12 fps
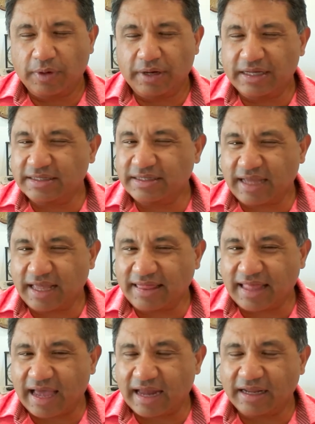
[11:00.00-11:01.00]
he
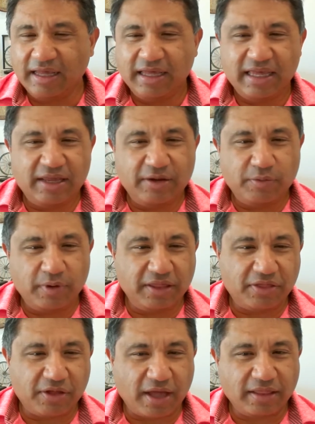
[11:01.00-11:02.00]
said that, he really
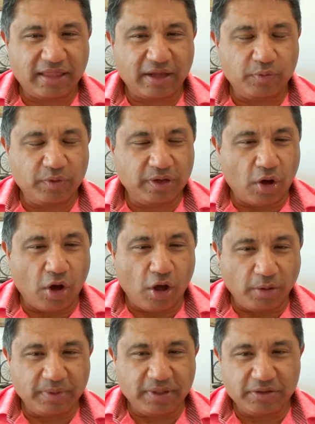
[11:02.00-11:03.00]
thought that we'd
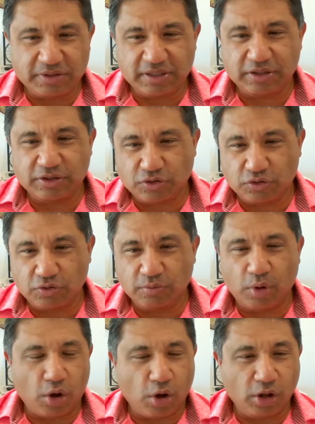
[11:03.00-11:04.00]
all be using
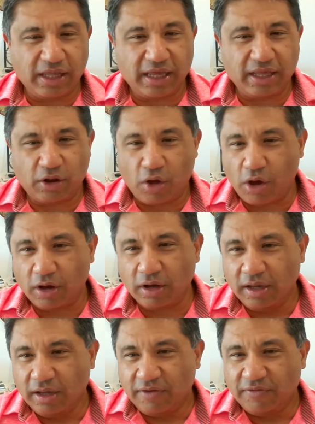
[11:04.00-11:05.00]
Zoom all day
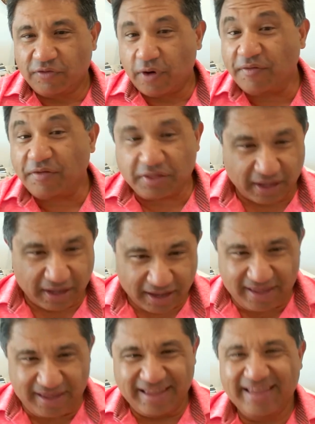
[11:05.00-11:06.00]
long for everything.
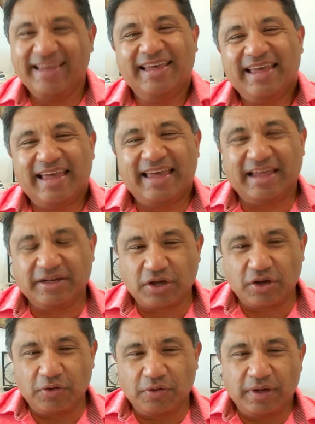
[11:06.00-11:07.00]
And
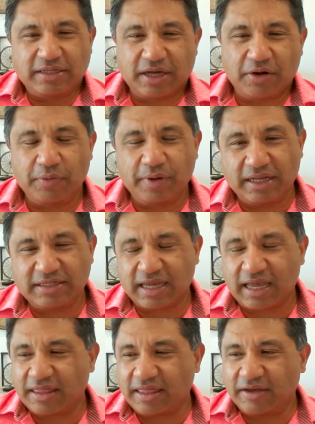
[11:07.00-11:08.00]
so it's
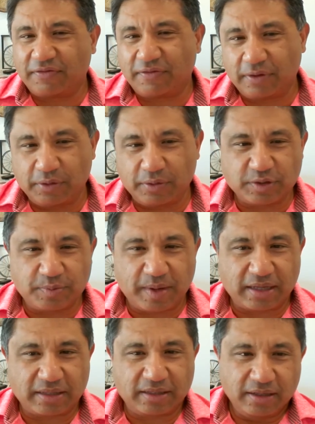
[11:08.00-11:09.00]
unrealistic, I think, to
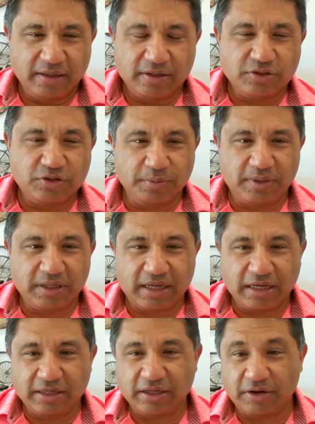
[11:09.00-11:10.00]
expect Zoom to
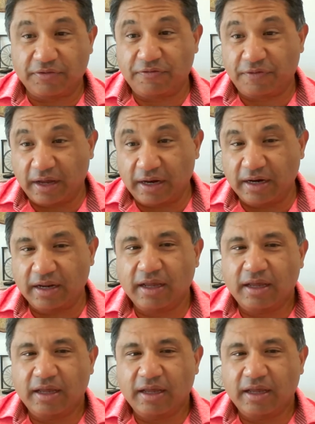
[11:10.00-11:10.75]
continue to fund